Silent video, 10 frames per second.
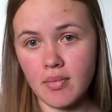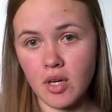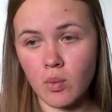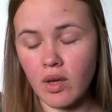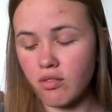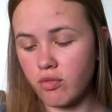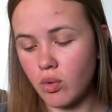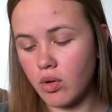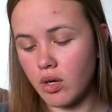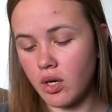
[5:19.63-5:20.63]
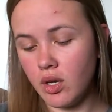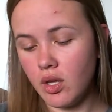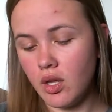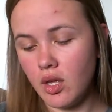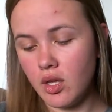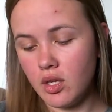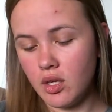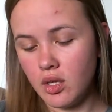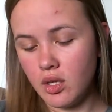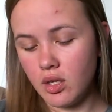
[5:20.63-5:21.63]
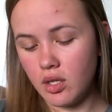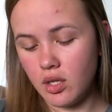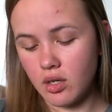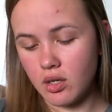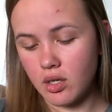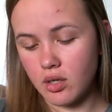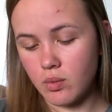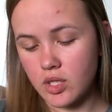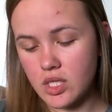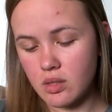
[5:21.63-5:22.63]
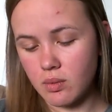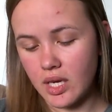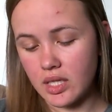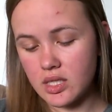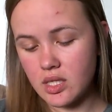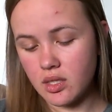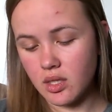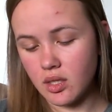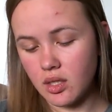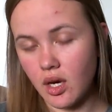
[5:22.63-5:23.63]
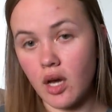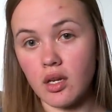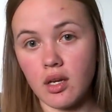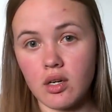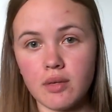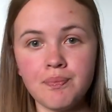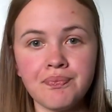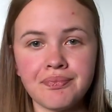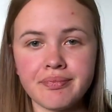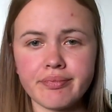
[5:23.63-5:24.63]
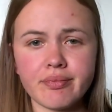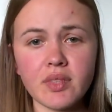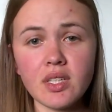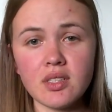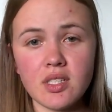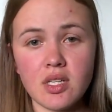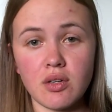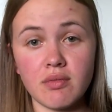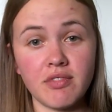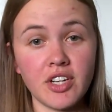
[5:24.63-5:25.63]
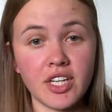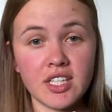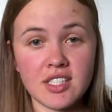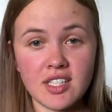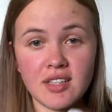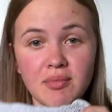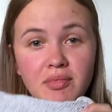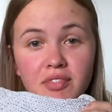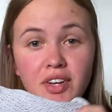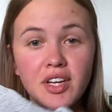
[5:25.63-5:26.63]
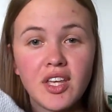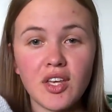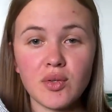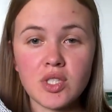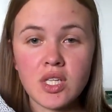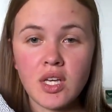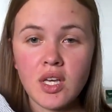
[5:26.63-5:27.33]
weight 4 yarn, worsted weight cotton yarn. So very easy, very cute.